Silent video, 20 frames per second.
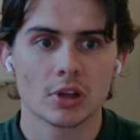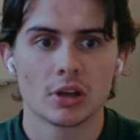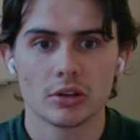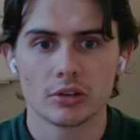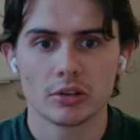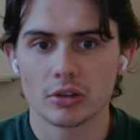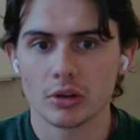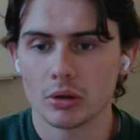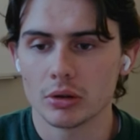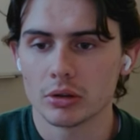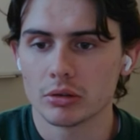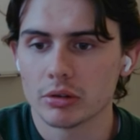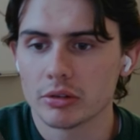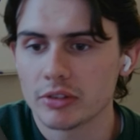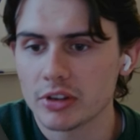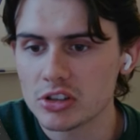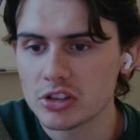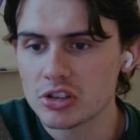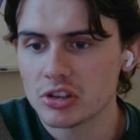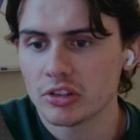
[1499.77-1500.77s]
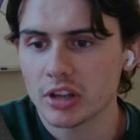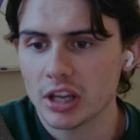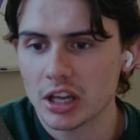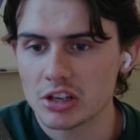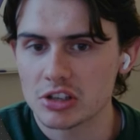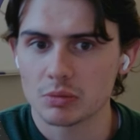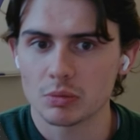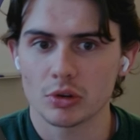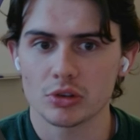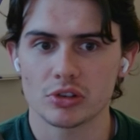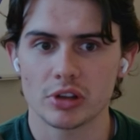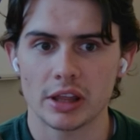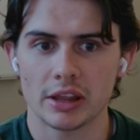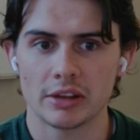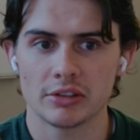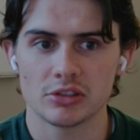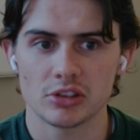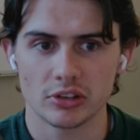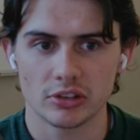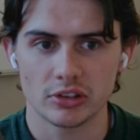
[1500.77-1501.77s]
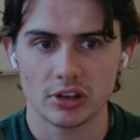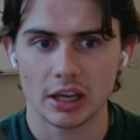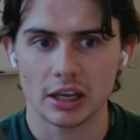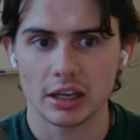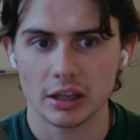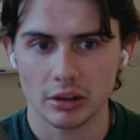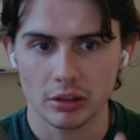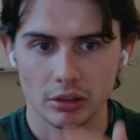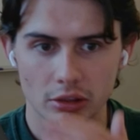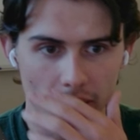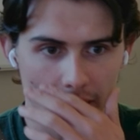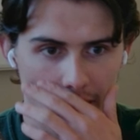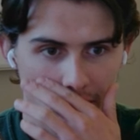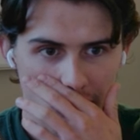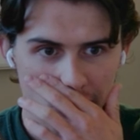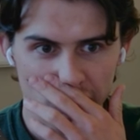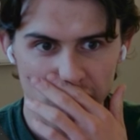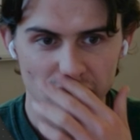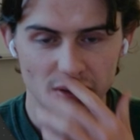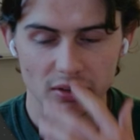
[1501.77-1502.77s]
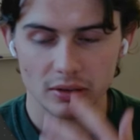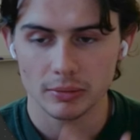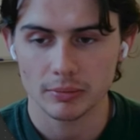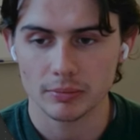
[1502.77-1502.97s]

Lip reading: So the revisions agent will then just take those